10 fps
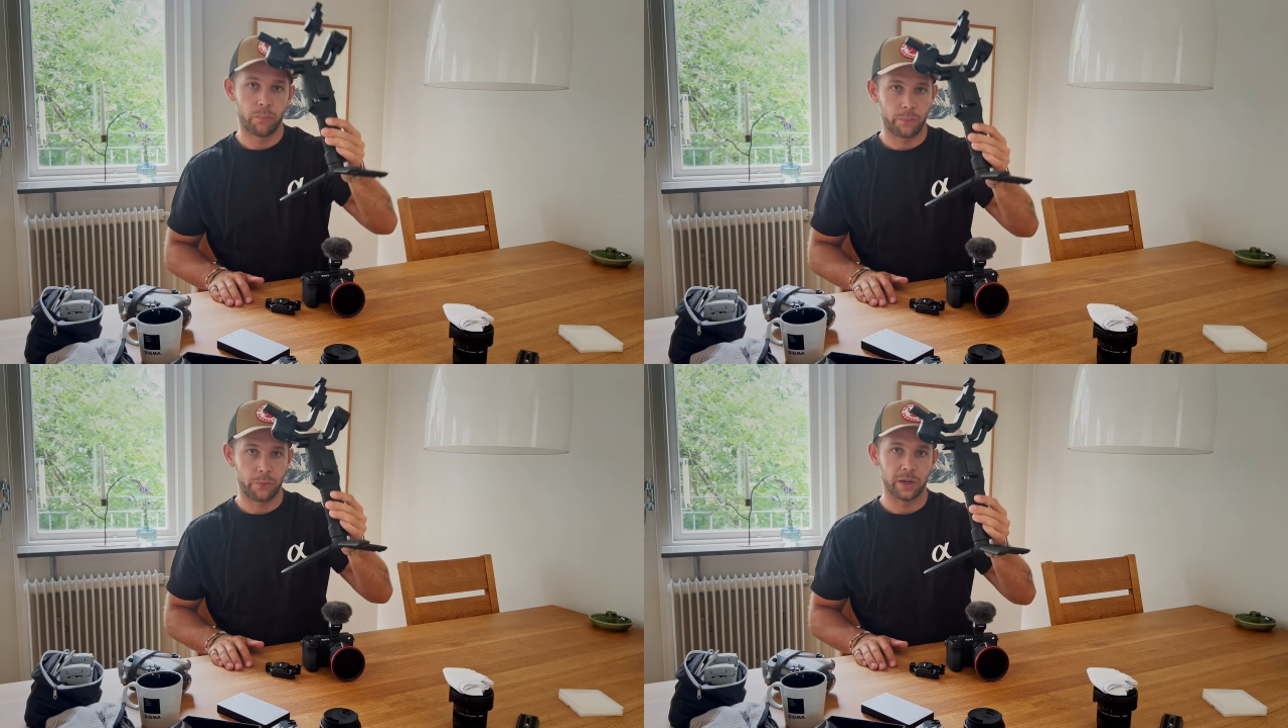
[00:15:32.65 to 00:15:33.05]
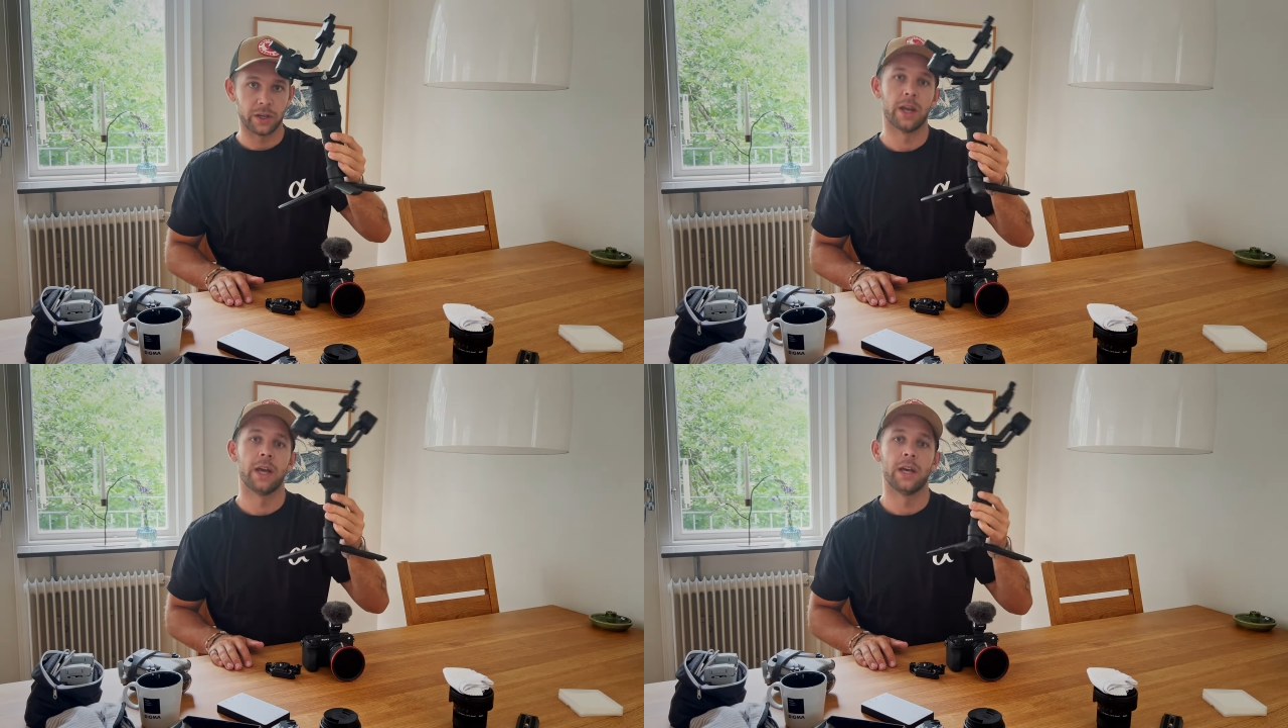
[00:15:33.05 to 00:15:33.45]

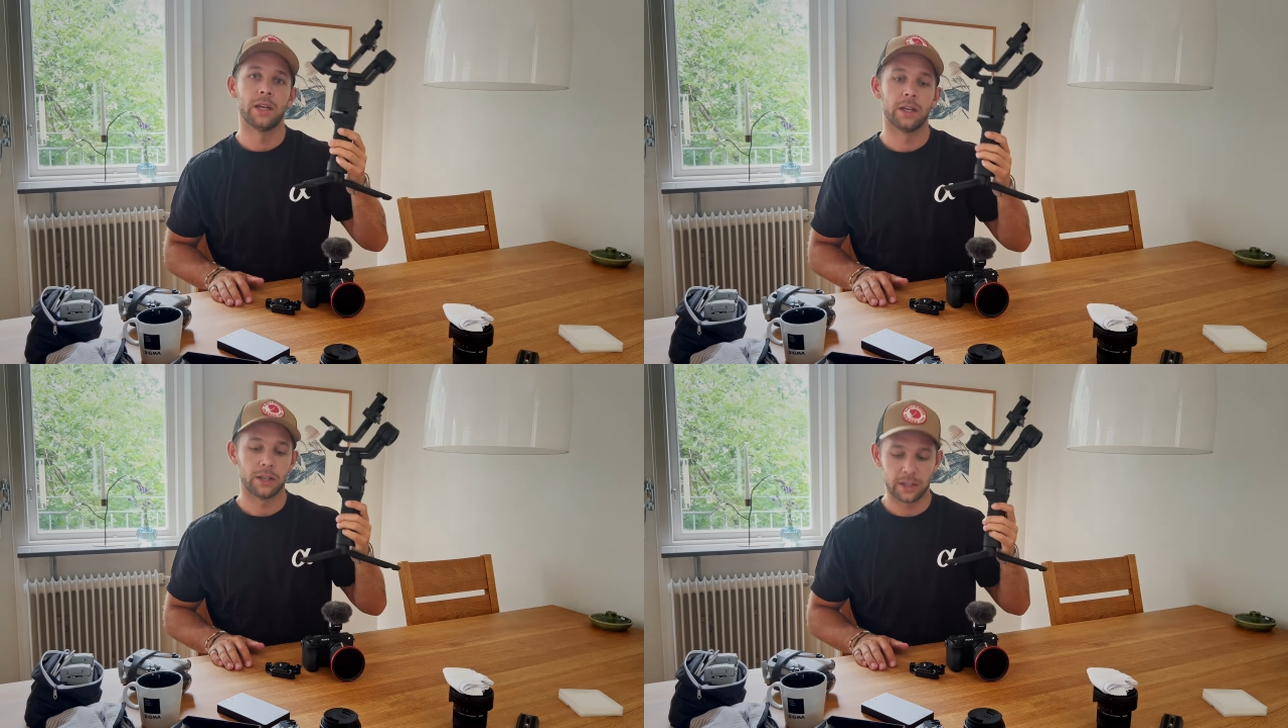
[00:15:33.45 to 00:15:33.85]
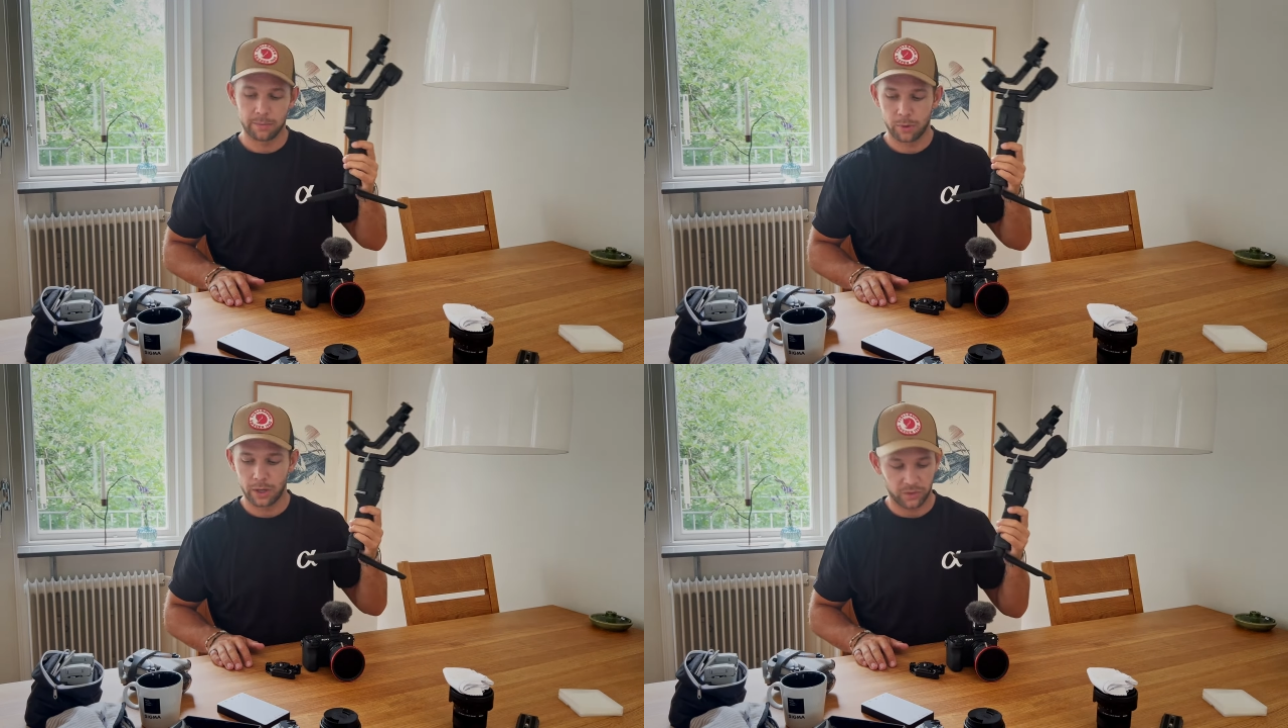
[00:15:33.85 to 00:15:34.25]
bring a
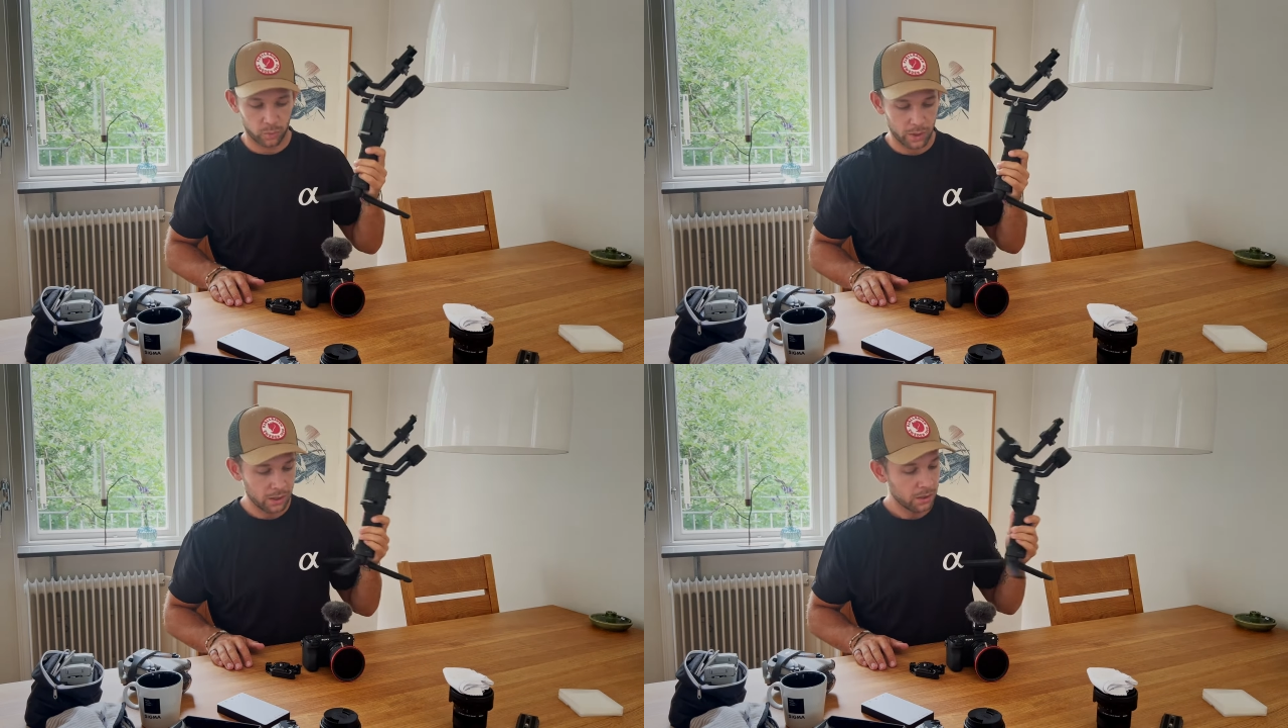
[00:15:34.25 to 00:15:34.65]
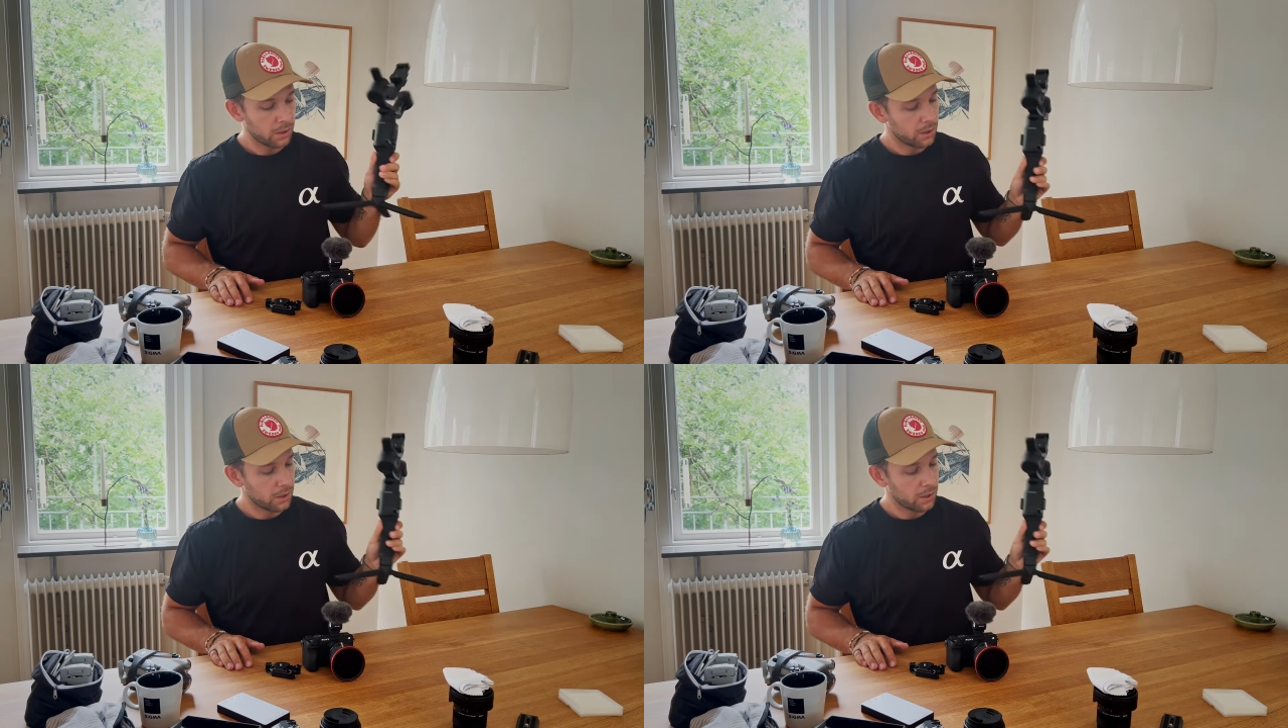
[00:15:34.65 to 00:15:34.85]
gimbal as well.